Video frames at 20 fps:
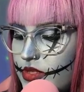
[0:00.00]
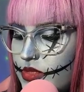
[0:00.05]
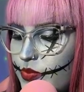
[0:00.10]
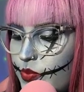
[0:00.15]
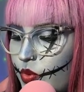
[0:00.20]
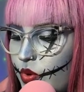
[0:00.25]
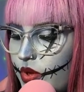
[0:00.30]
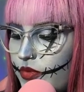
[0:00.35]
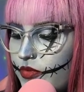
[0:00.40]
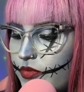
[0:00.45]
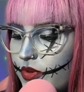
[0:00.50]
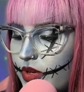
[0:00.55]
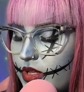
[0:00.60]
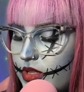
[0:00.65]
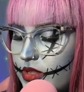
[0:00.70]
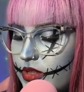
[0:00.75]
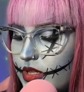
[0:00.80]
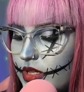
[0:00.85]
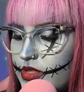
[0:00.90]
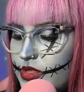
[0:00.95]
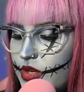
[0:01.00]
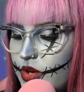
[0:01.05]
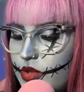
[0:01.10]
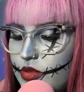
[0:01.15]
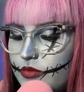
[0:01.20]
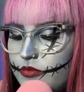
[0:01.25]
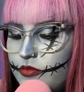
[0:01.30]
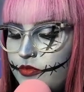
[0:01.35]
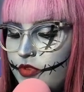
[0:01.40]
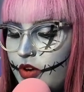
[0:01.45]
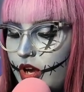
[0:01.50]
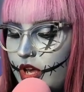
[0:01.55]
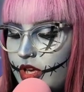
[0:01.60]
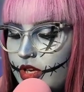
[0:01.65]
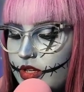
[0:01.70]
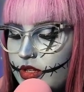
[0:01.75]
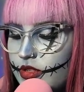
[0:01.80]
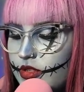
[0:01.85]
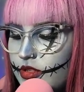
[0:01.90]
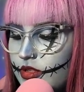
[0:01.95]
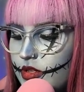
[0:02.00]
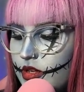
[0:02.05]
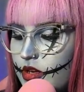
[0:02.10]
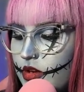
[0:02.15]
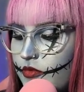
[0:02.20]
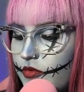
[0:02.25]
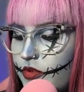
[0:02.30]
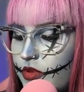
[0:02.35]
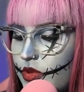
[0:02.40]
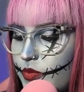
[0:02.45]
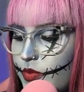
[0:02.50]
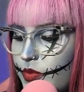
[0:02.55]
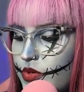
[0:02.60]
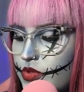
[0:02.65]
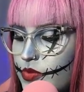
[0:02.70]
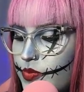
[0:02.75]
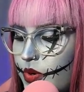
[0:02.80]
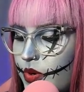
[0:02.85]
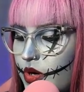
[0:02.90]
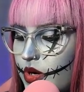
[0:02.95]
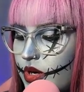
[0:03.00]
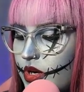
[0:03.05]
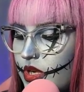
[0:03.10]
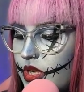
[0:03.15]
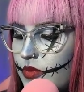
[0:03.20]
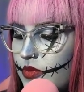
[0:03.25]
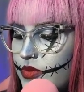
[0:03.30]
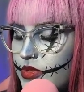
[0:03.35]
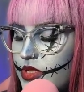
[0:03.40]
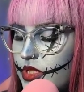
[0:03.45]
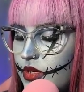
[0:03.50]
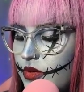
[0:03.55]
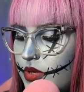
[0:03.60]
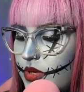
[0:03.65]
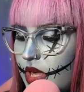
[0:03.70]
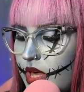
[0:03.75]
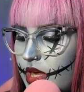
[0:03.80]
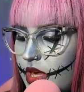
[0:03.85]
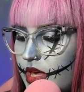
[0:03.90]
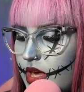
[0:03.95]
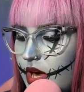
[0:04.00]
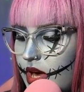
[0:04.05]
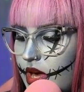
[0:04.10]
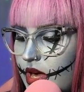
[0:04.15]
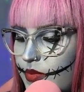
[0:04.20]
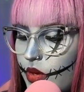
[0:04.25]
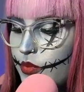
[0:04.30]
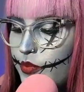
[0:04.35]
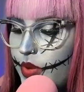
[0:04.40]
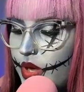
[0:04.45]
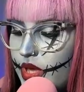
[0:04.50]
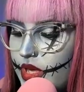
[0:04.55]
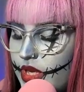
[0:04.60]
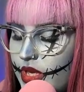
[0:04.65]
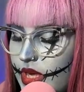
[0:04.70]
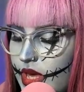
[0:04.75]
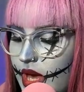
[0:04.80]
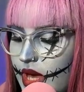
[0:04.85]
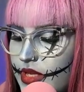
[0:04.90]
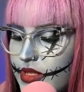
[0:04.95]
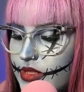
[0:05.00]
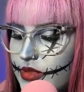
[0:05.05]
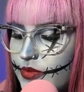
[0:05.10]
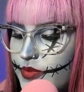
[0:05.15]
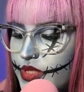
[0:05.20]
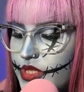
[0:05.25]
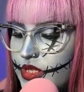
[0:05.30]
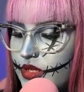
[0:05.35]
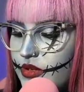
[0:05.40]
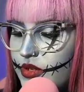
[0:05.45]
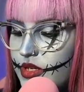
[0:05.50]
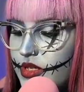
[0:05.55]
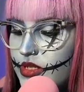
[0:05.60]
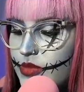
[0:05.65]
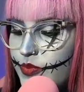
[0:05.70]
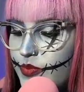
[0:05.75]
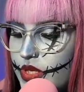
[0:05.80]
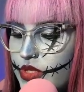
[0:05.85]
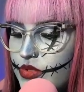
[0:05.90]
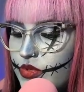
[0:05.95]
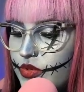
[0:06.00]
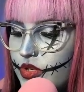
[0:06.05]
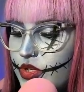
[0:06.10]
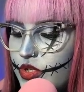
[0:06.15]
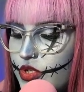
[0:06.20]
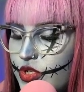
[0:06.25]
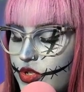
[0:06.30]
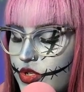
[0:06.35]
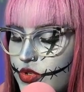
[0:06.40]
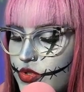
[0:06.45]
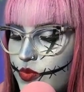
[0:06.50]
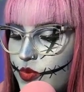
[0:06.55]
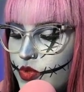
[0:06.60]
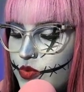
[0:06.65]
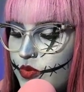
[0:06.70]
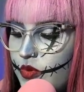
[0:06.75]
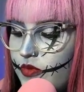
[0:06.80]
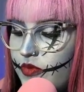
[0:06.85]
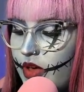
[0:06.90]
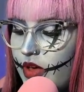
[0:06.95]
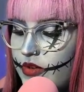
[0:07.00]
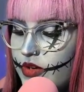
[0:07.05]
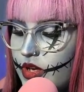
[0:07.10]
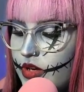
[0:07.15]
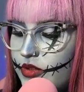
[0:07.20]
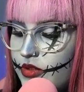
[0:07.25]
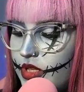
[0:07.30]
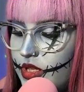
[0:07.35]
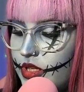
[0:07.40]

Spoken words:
this boyfriend. Let's call him Frank. For the most part, he was an okay guy, but he had some serious mental issues, which we found out